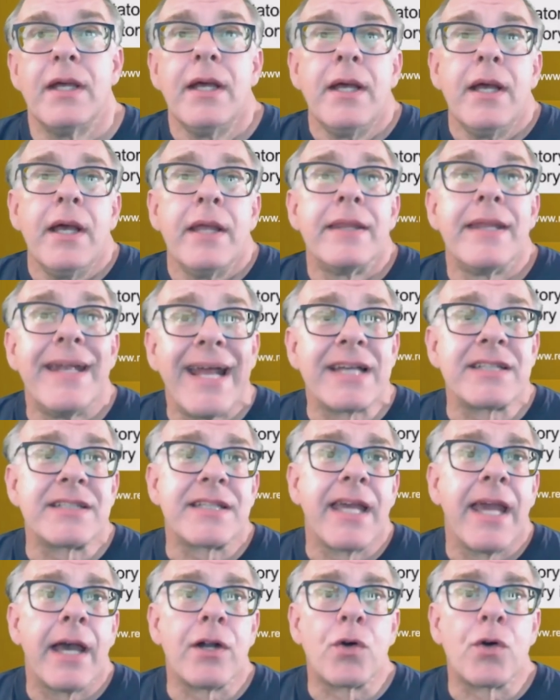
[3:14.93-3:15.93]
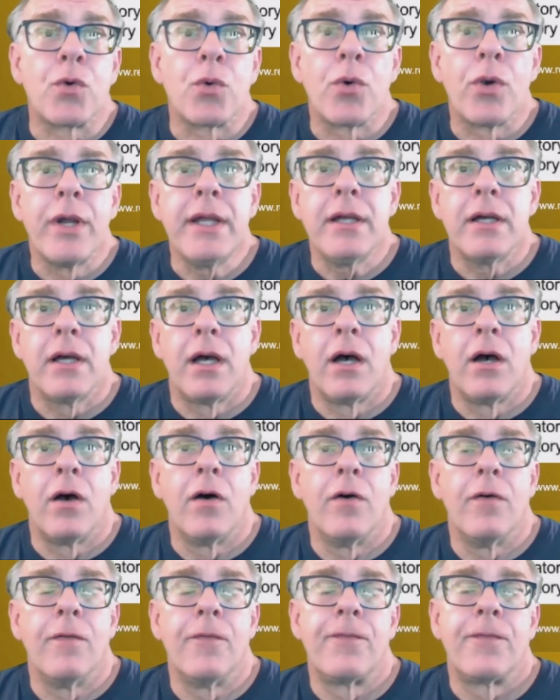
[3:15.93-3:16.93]
The next category
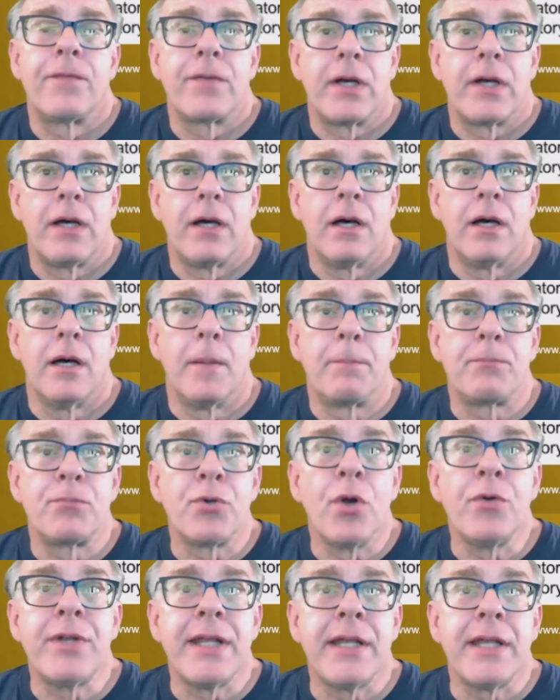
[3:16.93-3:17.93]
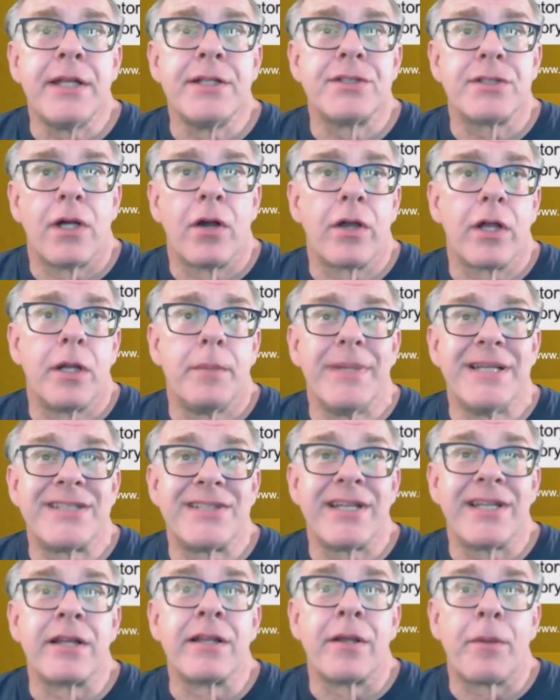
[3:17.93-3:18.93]
of proteins are going to be
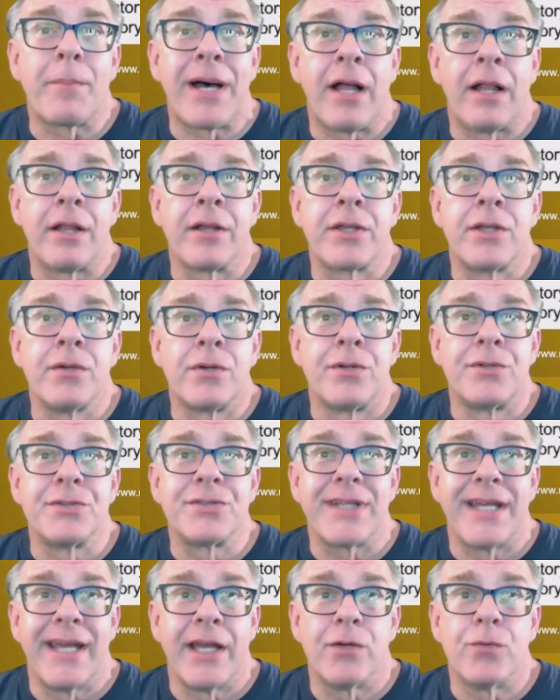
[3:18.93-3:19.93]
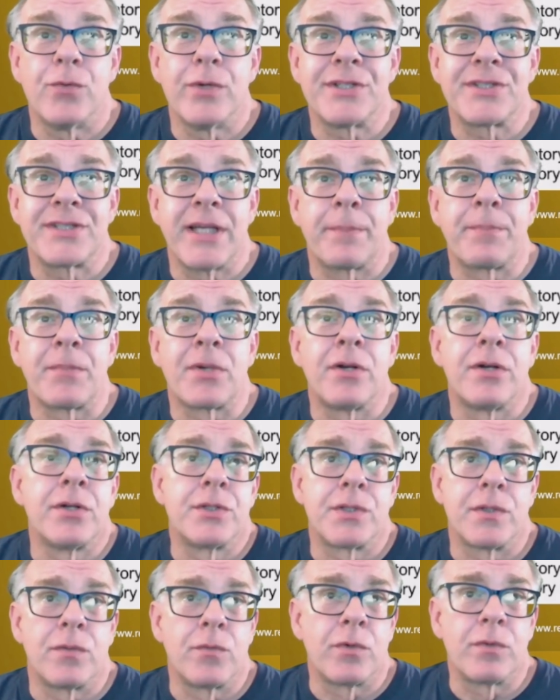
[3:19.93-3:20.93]
signaling molecules and
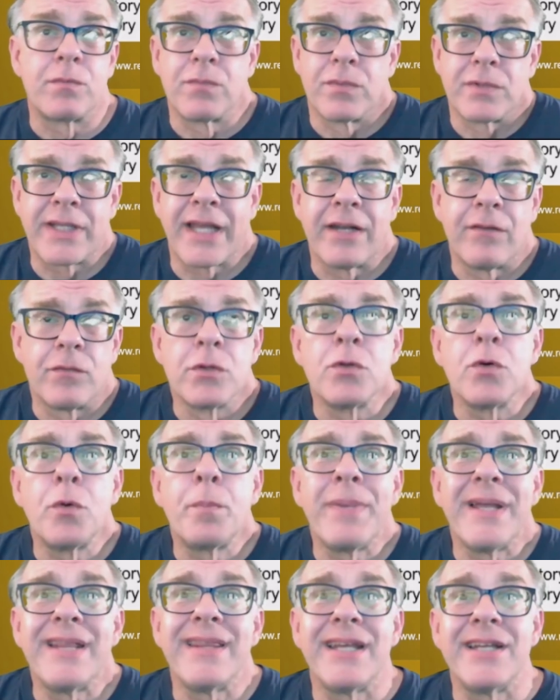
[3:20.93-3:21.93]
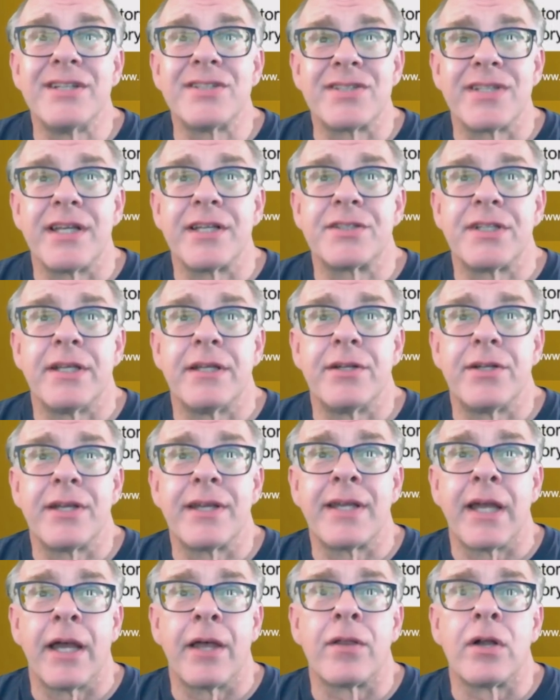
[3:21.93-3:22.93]
receptors. We're kind of looping these things in
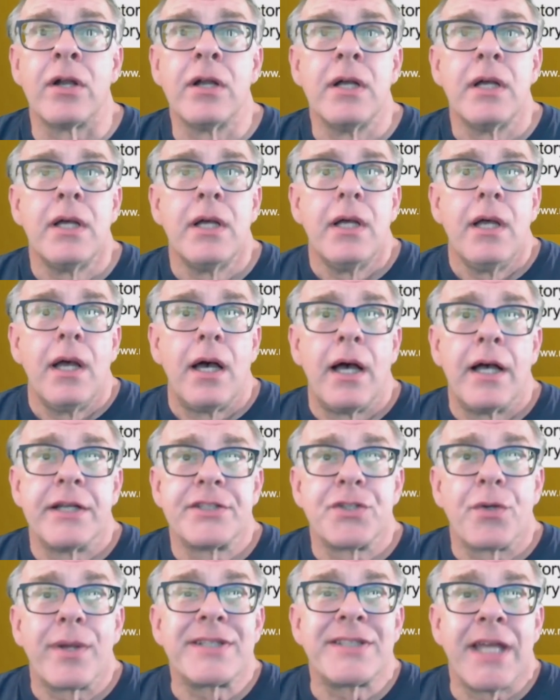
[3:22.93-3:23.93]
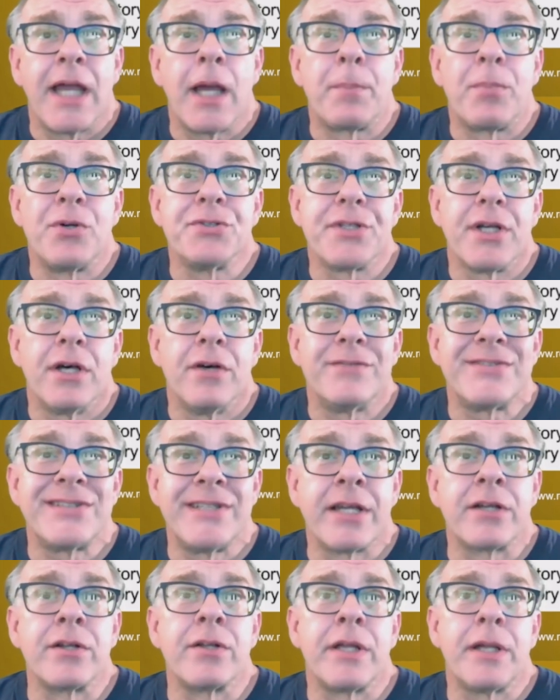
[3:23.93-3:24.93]
together. So examples of
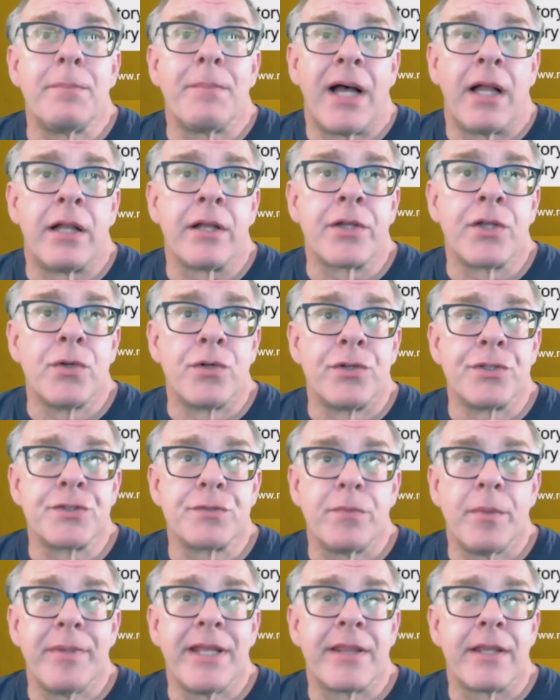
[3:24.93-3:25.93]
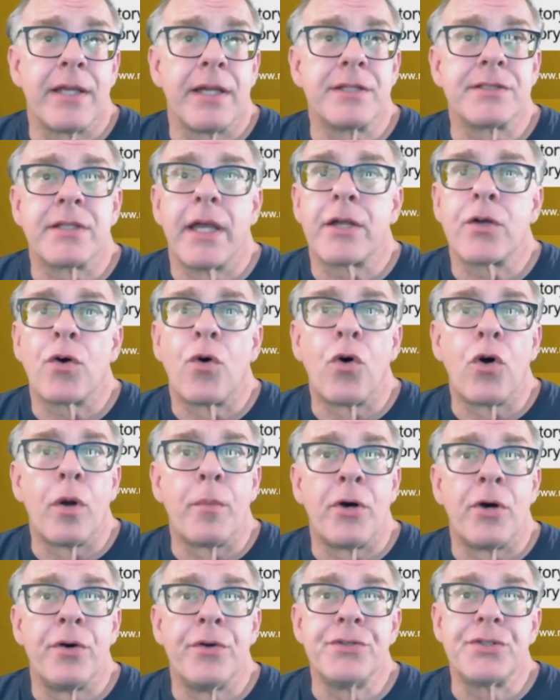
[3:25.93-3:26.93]
signaling molecules would be things like
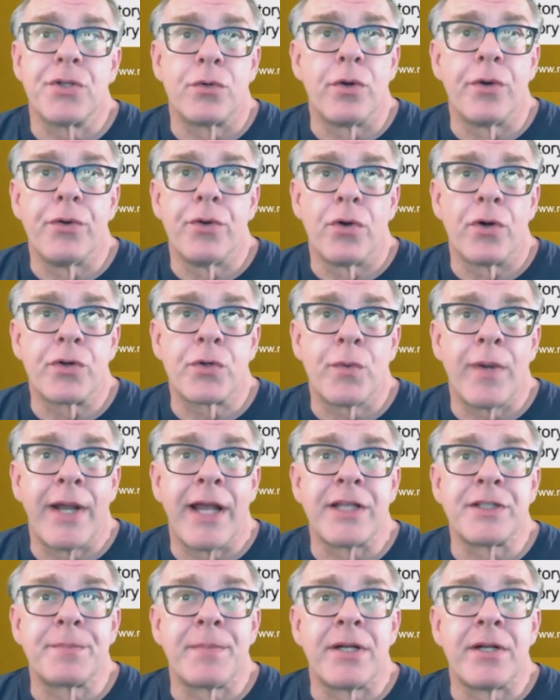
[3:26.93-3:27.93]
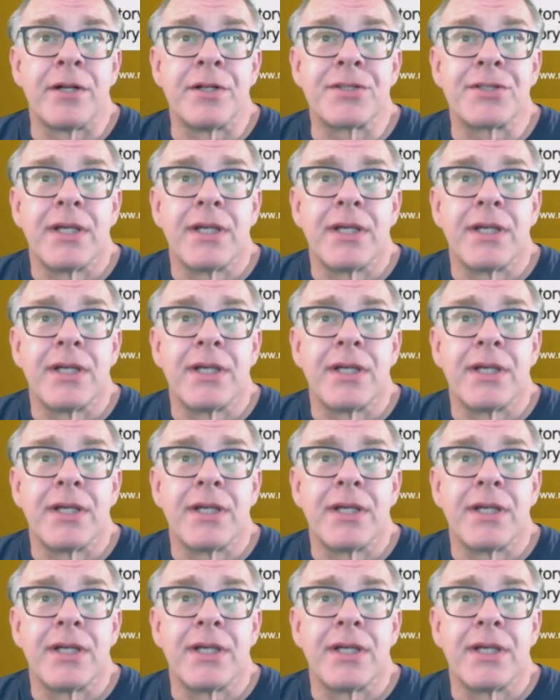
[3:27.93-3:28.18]
hormones or neurotransmitters,